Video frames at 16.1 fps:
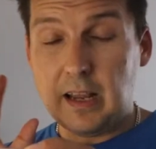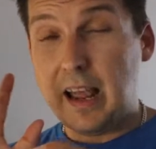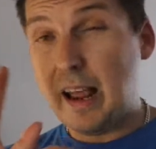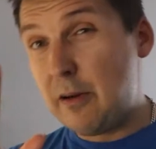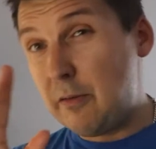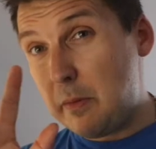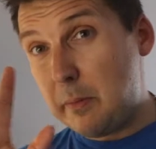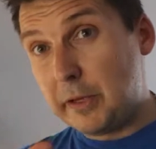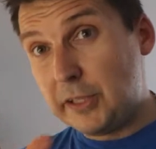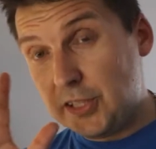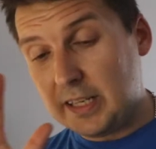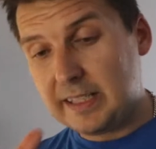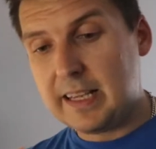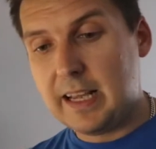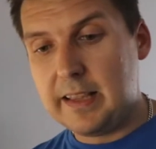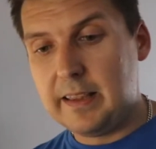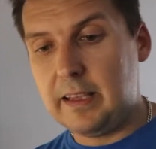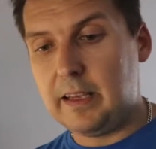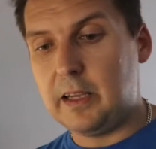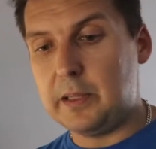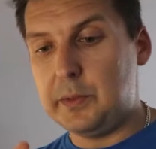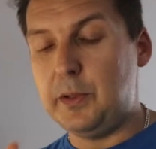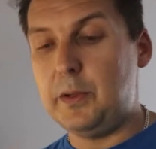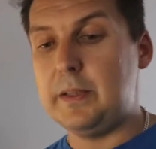and remember, just under,
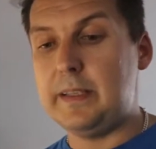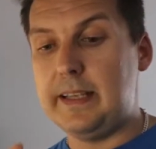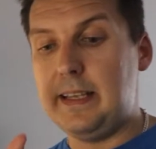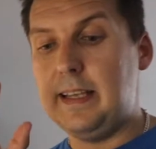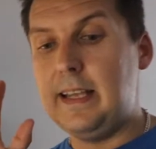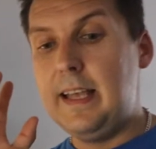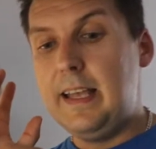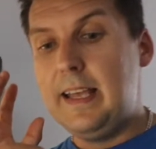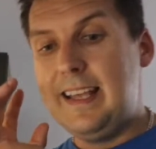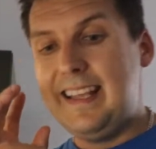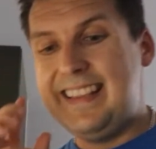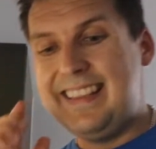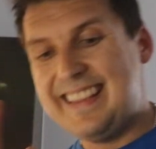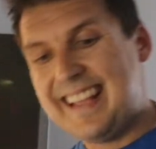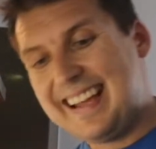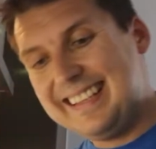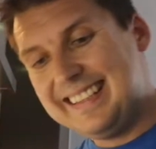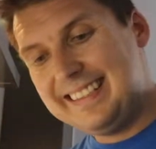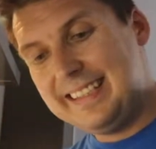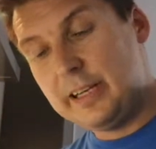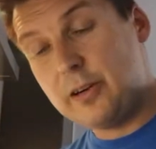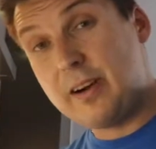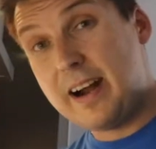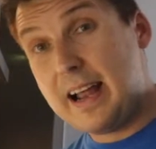because we're using
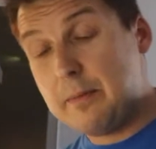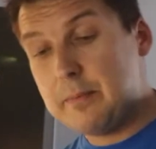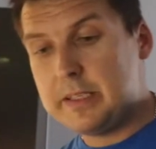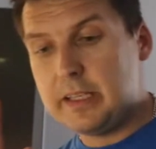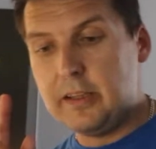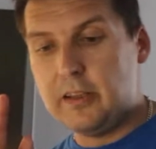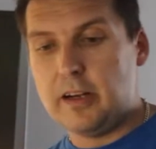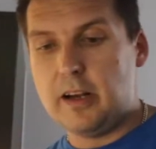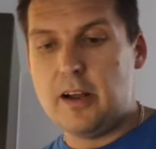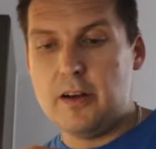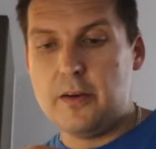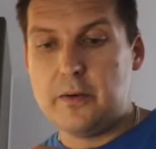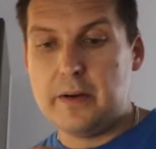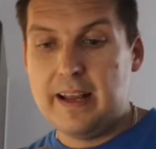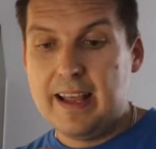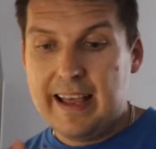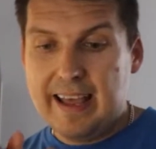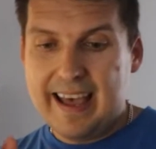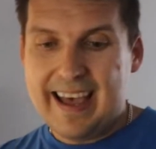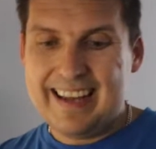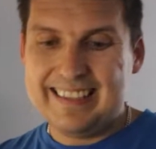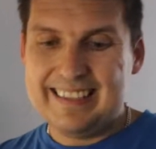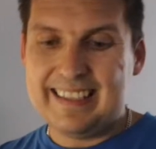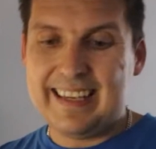90 grams, not 100,
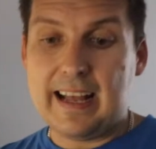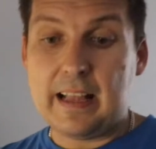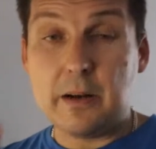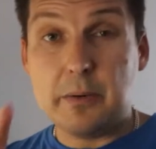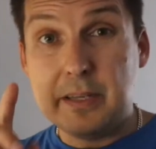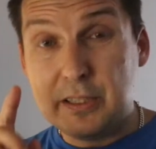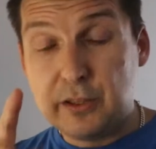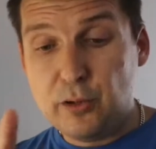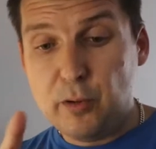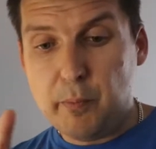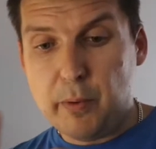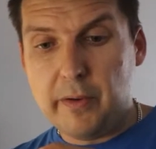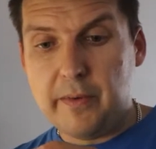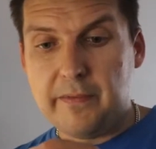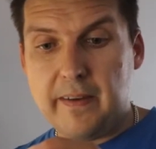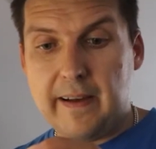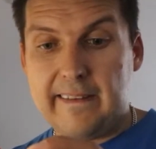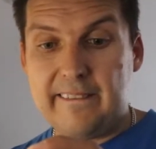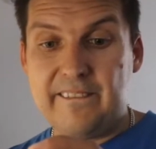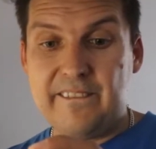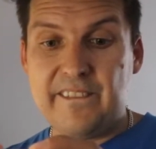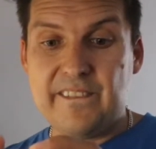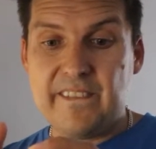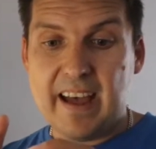80 calories, 2.5
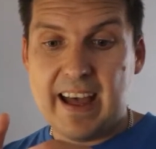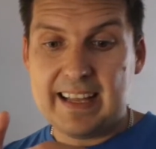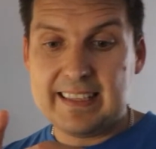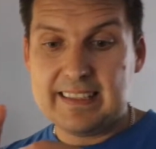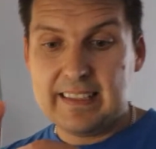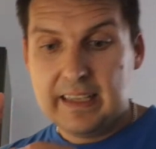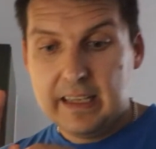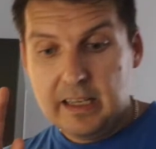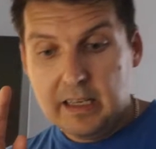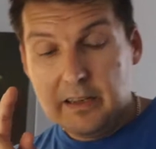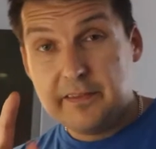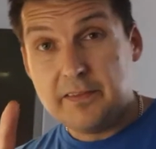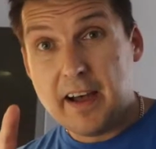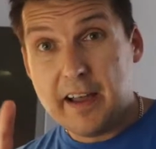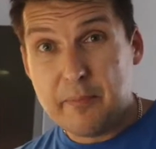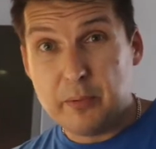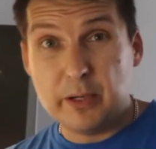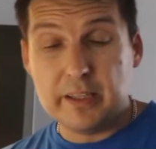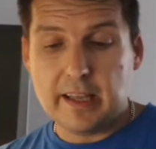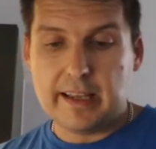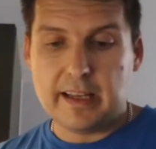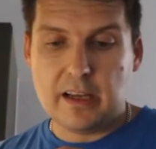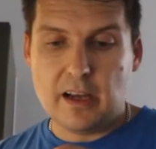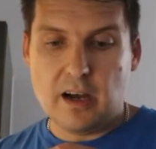fat,
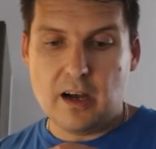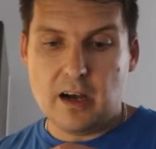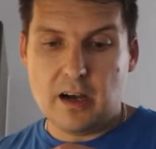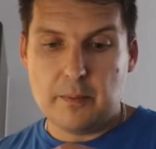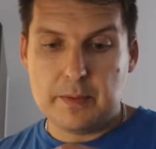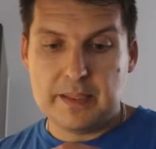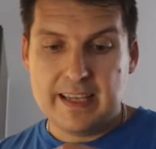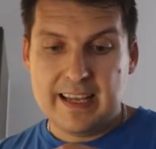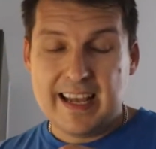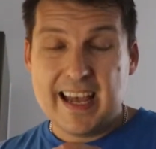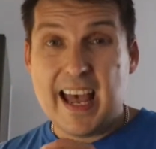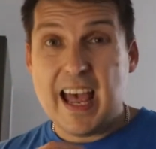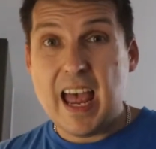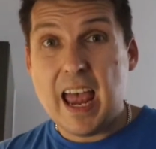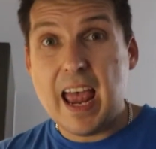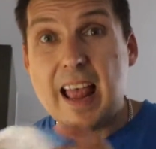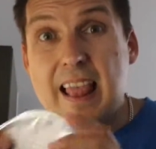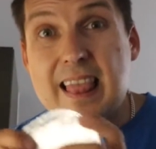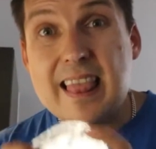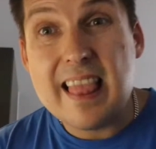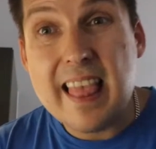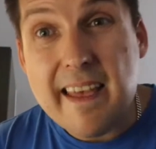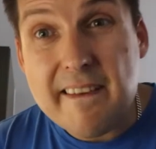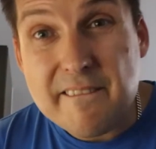5.9 carbs,
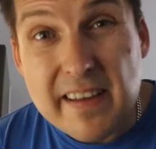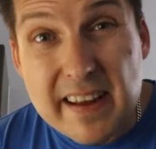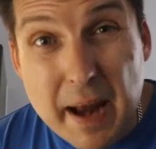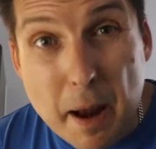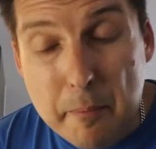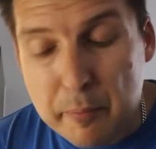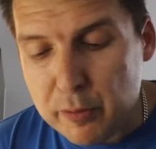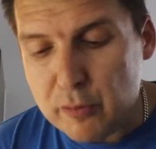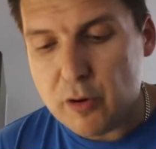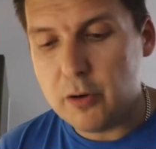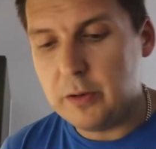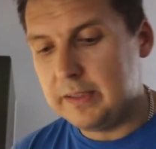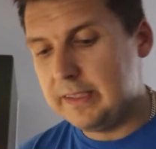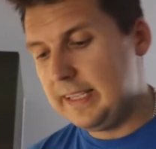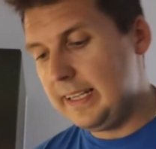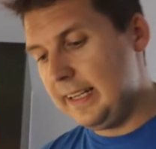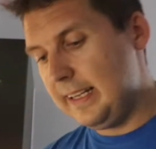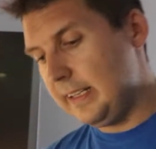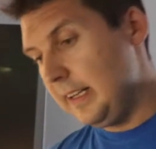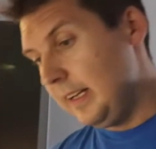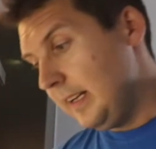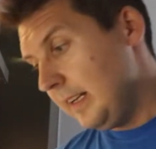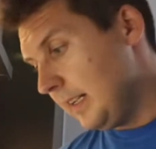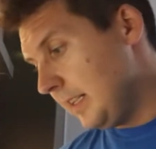11 protein.
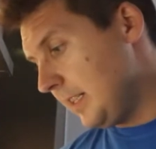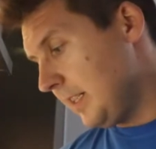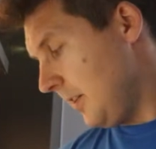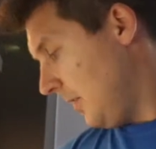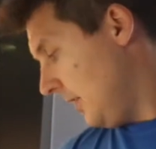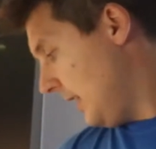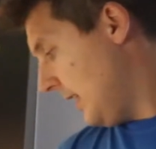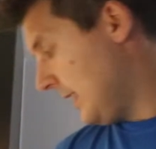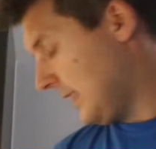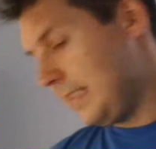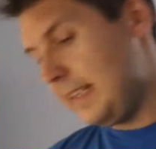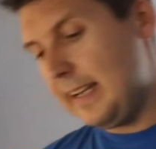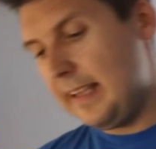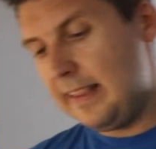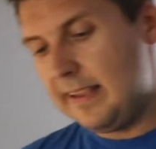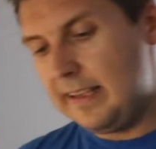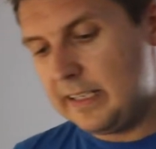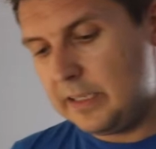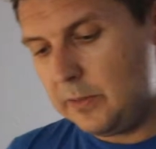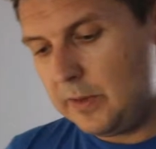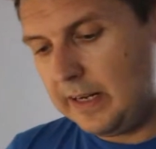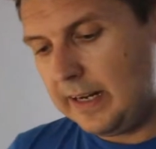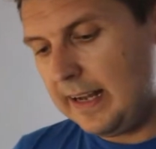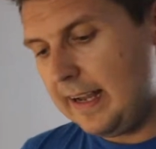So let's get this
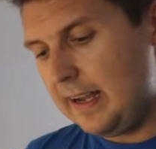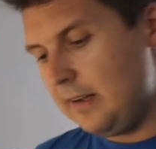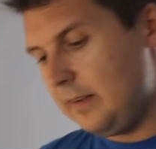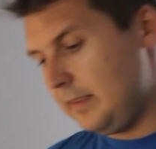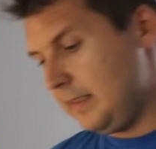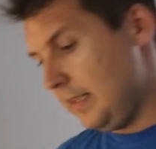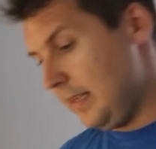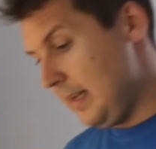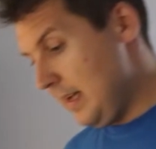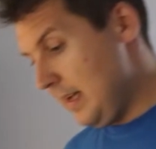one out,